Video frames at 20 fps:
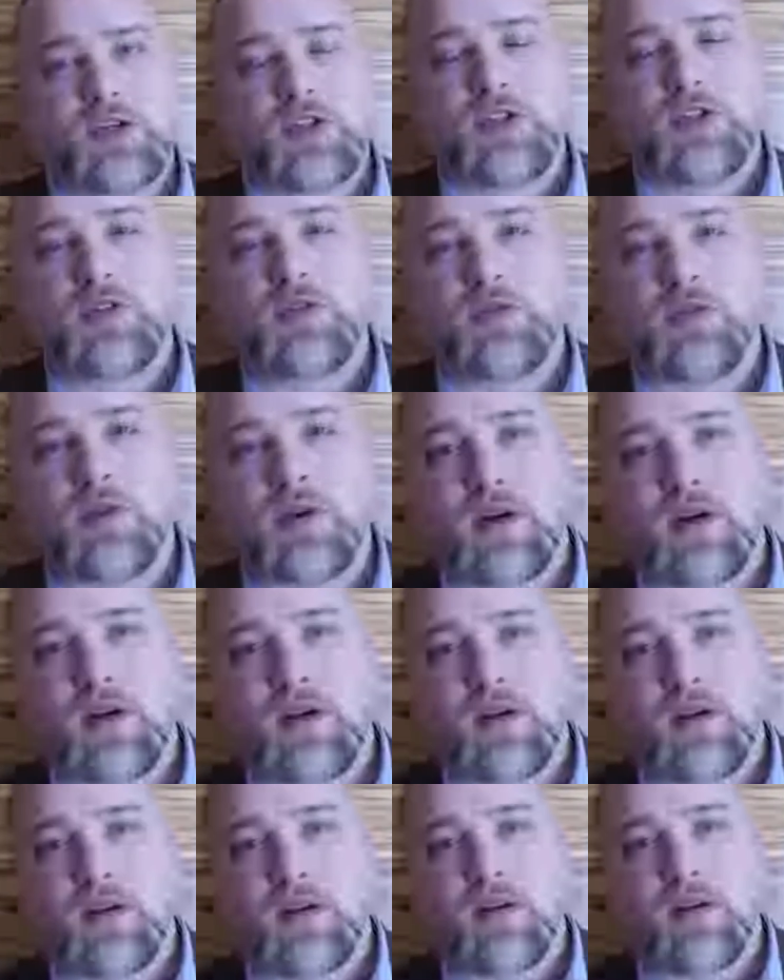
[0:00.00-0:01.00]
to
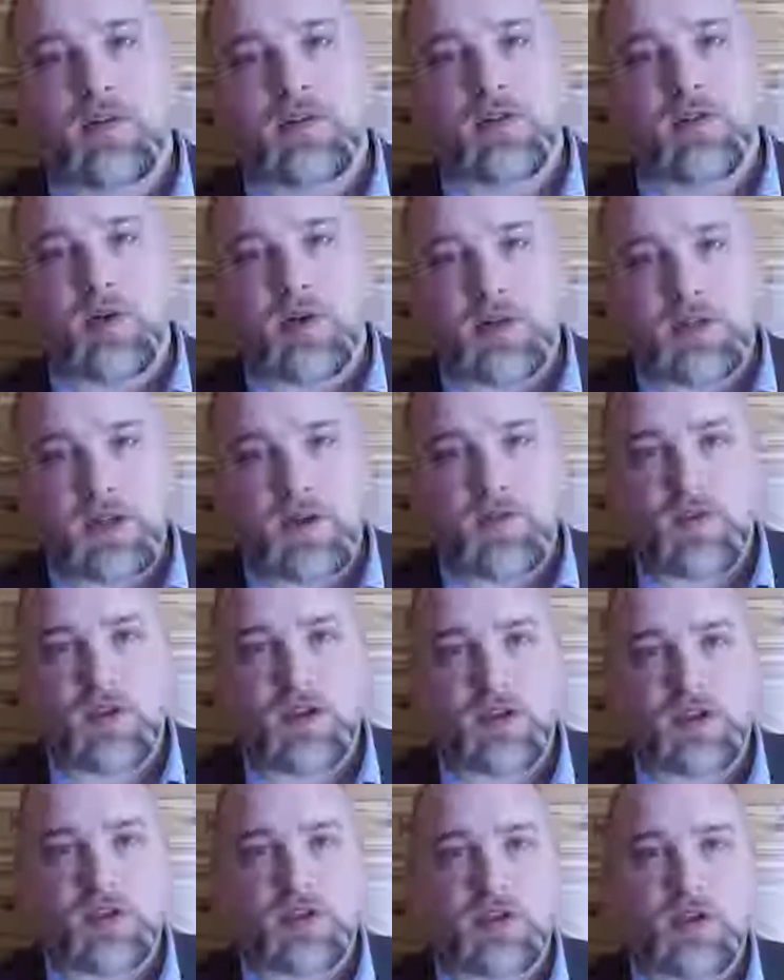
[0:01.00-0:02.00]
our
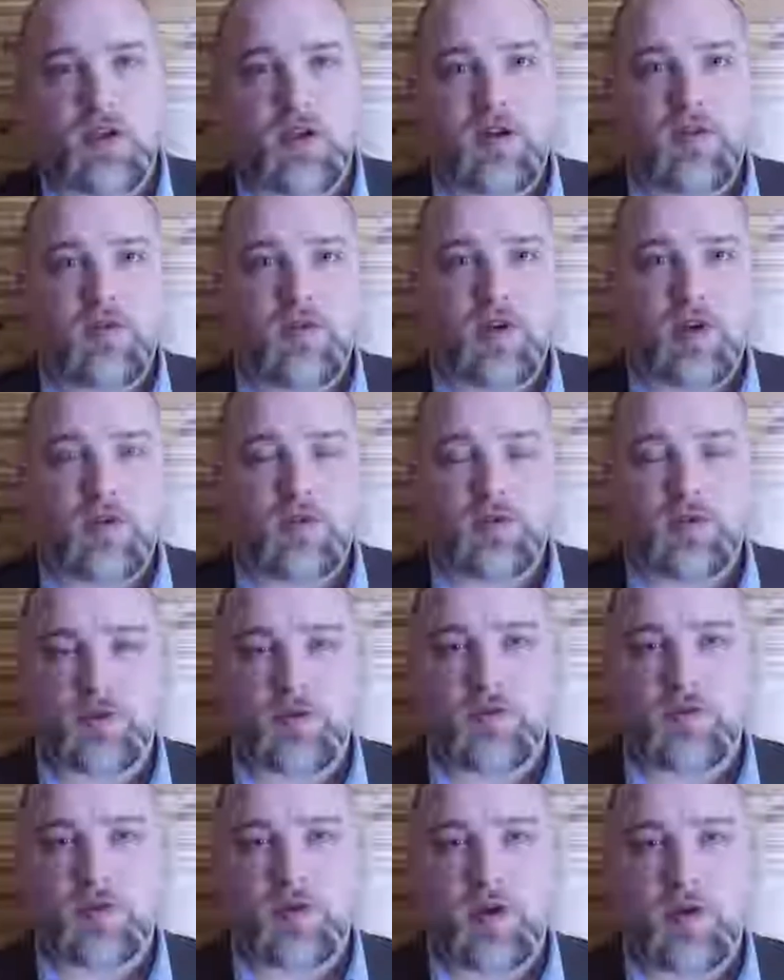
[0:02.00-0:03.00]
definition of culture
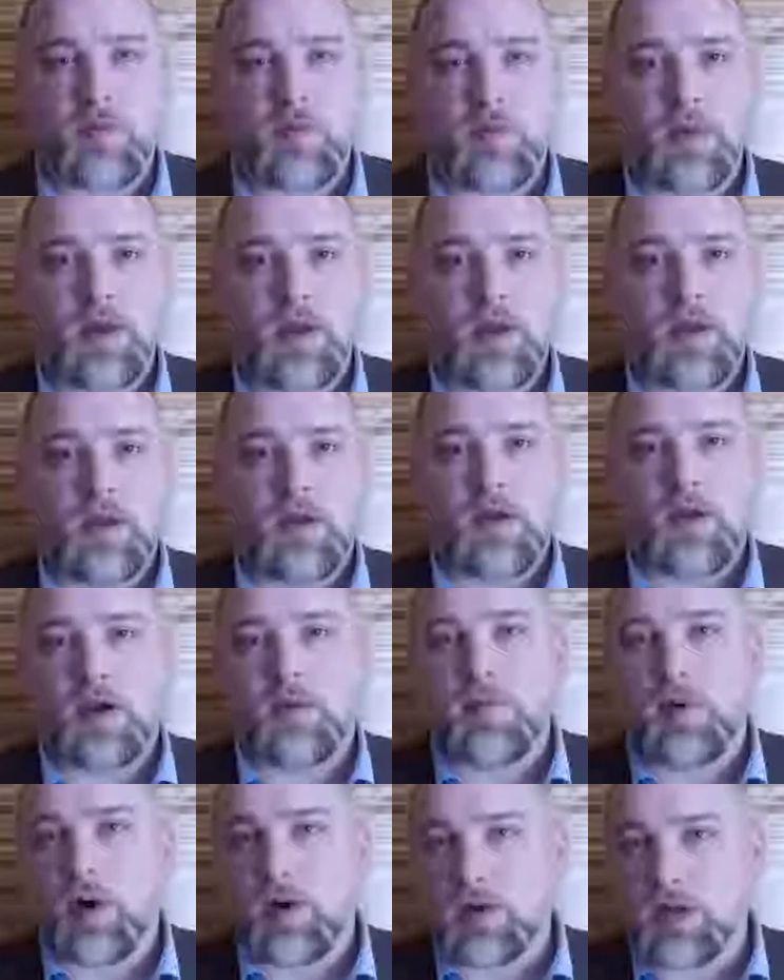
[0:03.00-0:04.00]
from
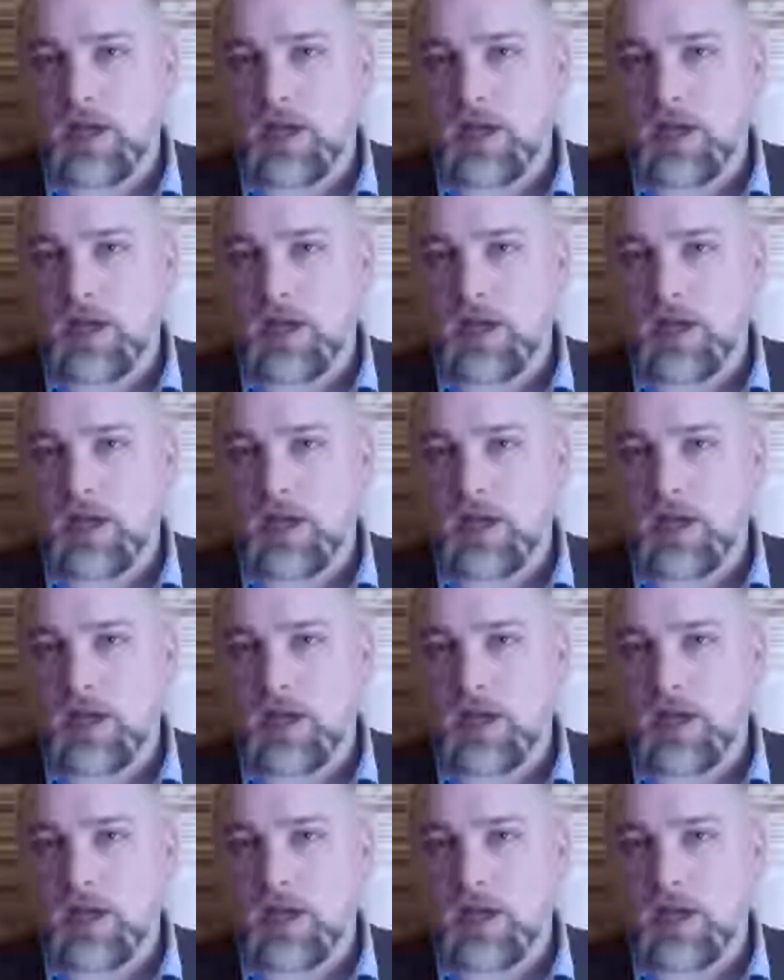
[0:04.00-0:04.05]
Paul